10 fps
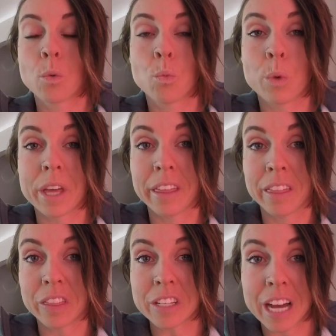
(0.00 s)

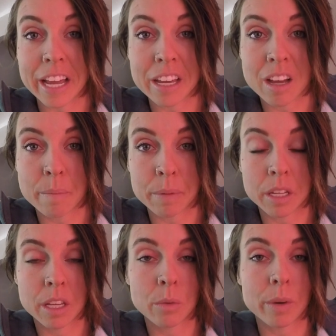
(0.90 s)
With the diet
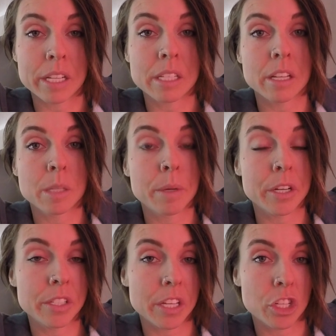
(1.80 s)
company, Renaissance
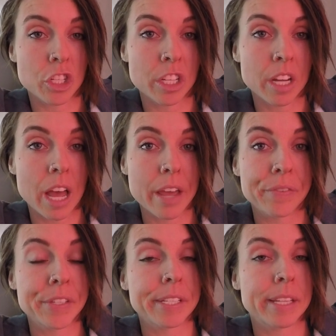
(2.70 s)
Periodization, I
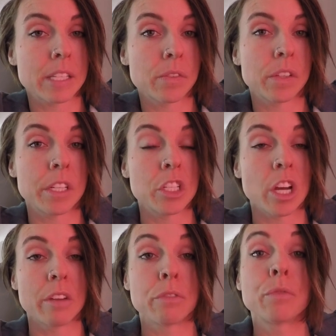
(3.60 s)
have successfully
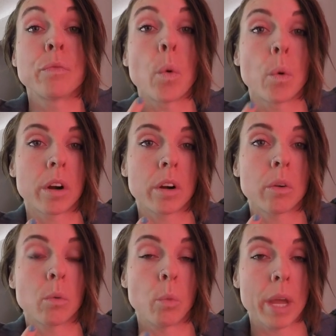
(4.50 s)
done
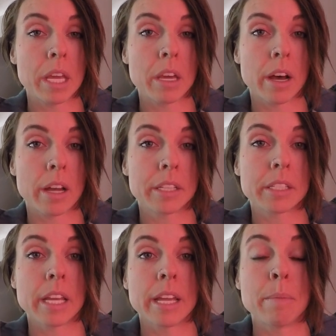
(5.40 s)
4 weight
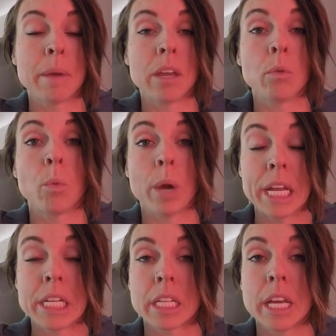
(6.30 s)
cuts and made
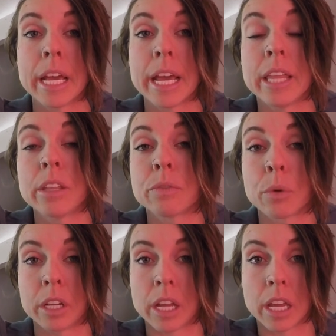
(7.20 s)
weight in the
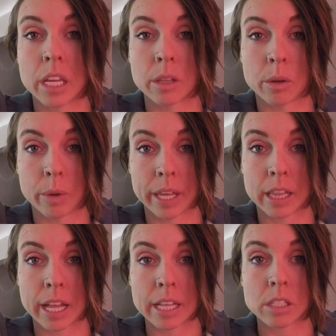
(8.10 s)
48 kilo weight
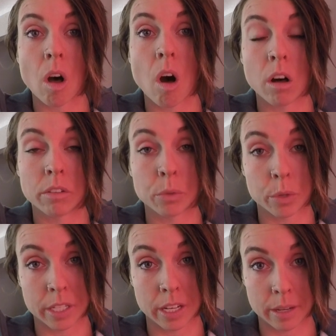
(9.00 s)
class all
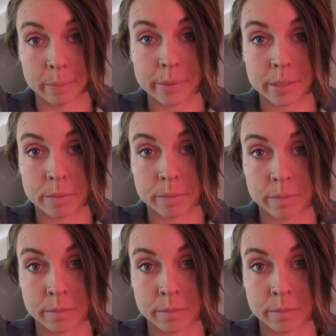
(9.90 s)
4 times.